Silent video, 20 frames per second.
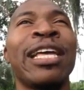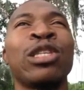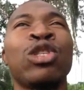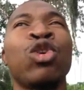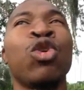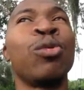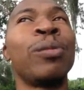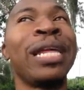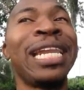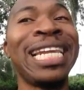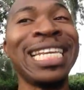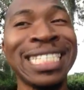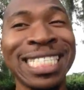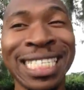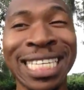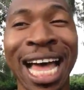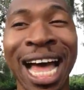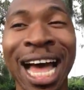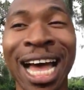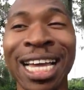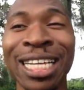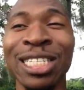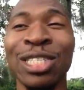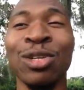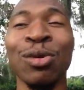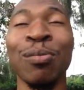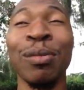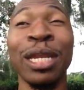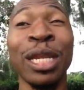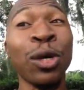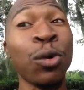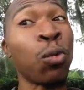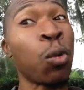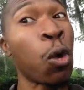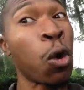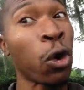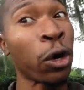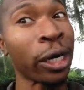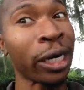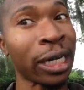too many signs, too many
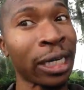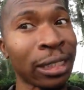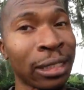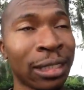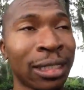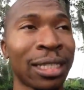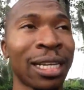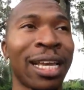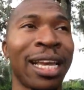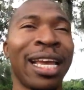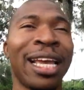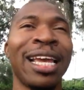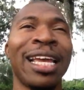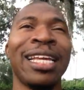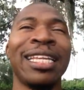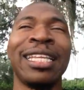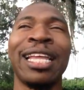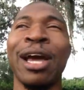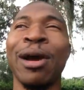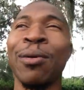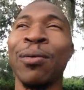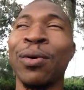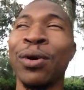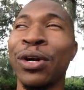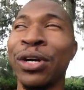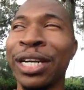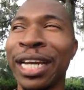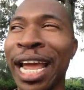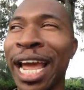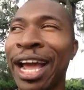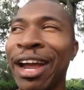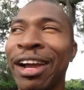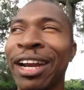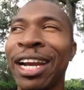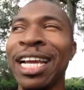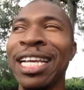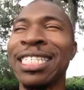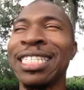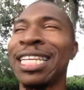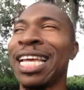warnings that were there
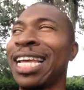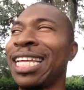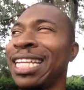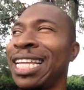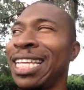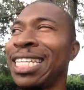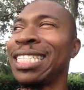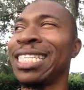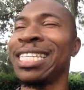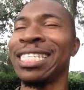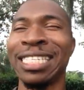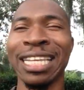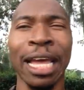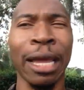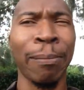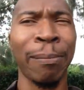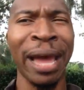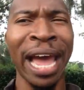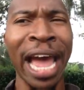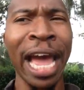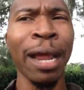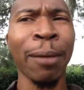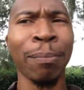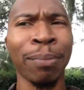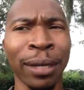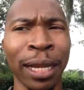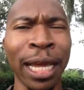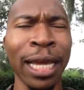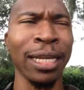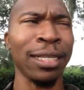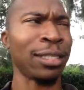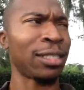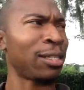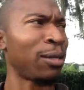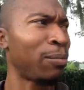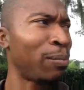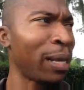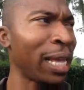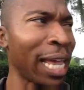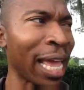that say this is a bad place to
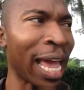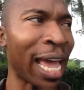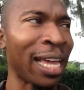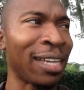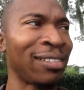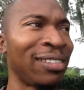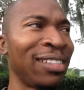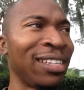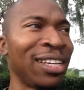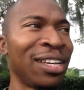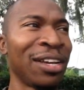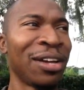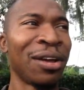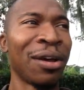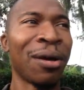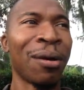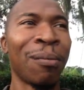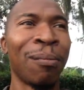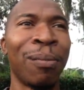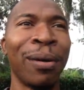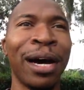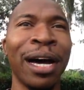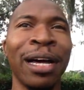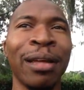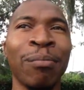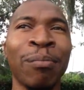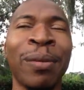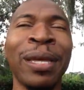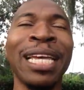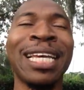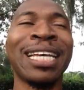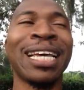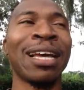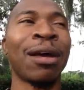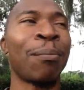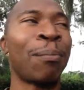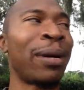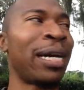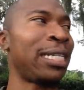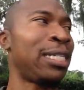be at.
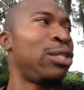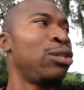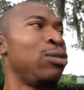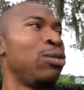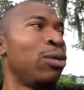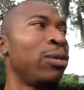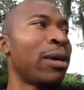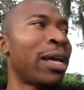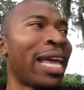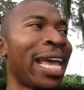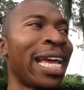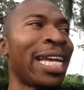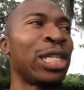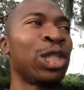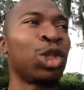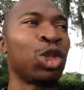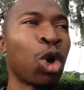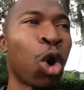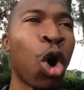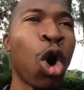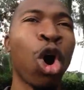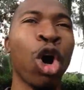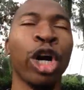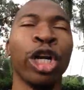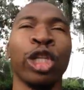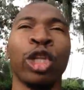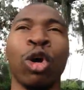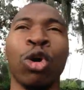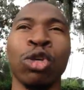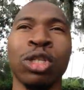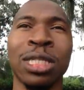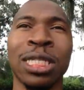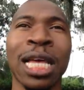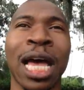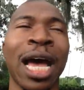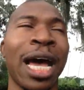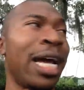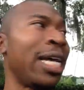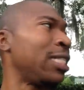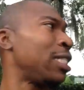But you ignore those
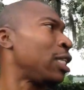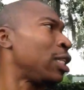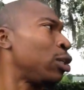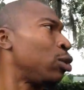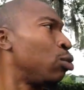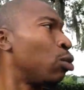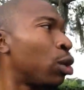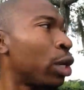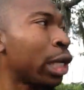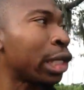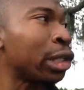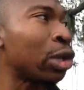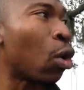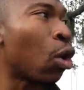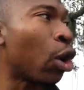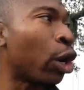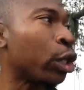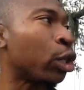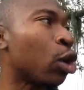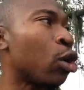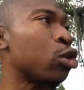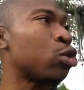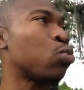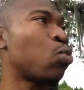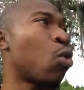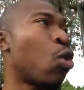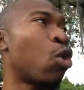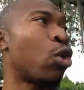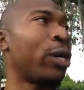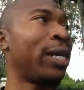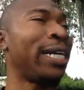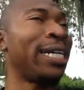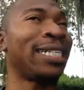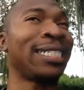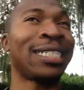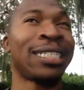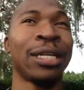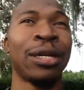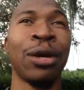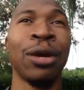signs and you ignore those
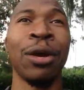warnings,